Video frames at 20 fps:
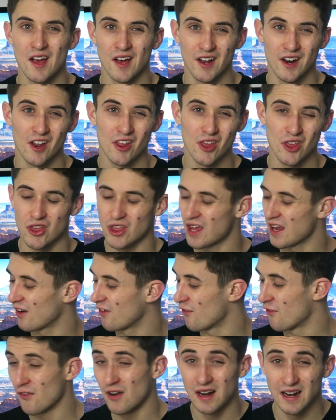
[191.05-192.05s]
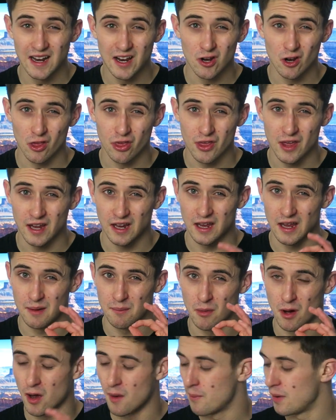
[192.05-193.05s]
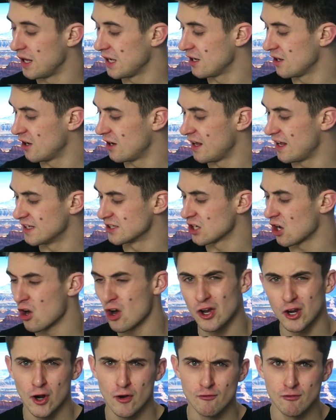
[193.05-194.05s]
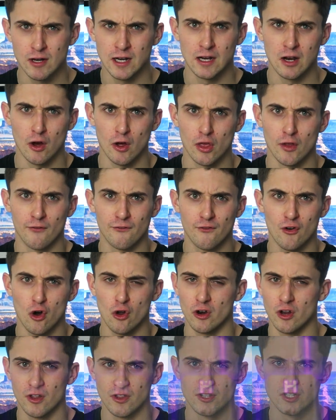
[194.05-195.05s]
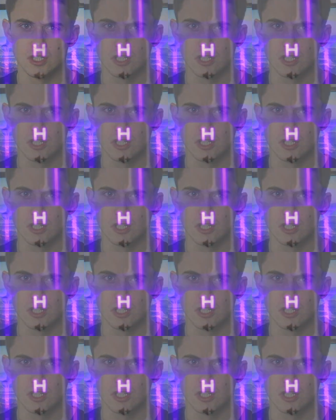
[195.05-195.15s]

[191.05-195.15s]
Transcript: Another little thing in my opinion, is I don't really like the font and the